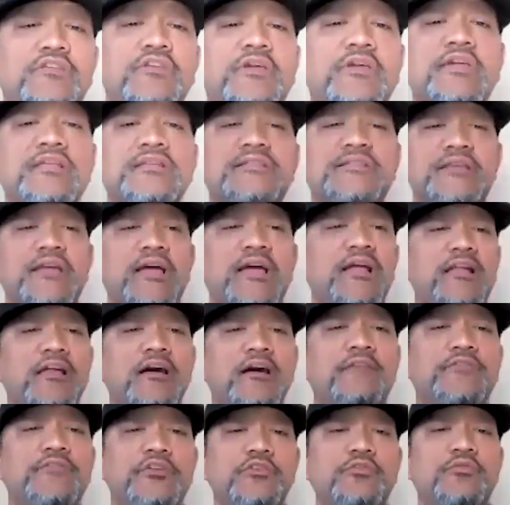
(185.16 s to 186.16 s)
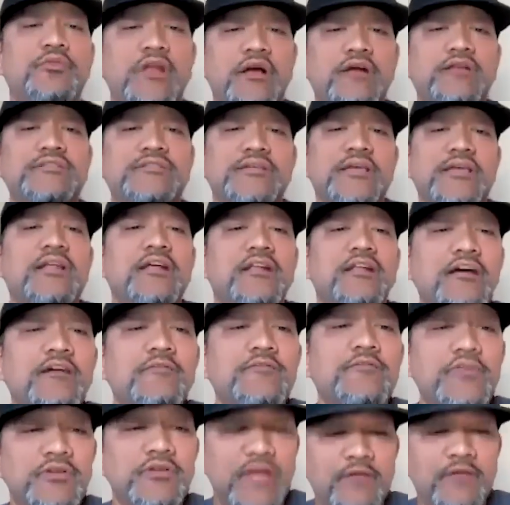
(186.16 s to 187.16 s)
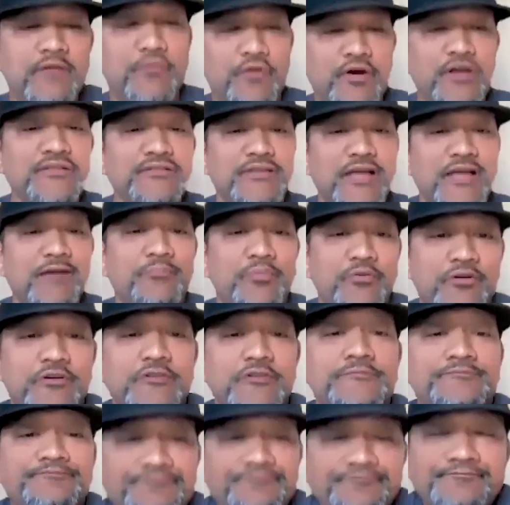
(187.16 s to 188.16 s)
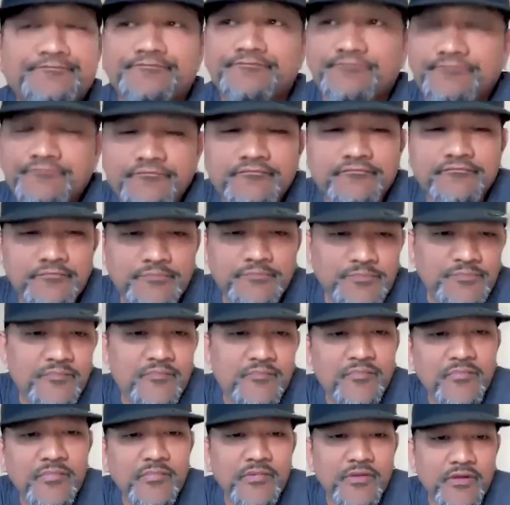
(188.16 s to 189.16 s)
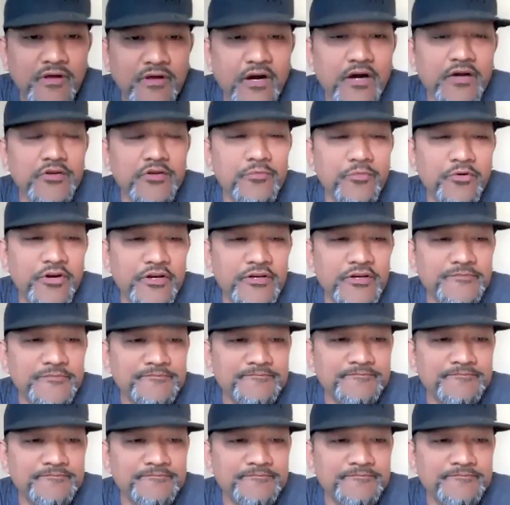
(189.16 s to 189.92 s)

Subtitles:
you can say I love you without saying I love you. Like, for example, how you, boy?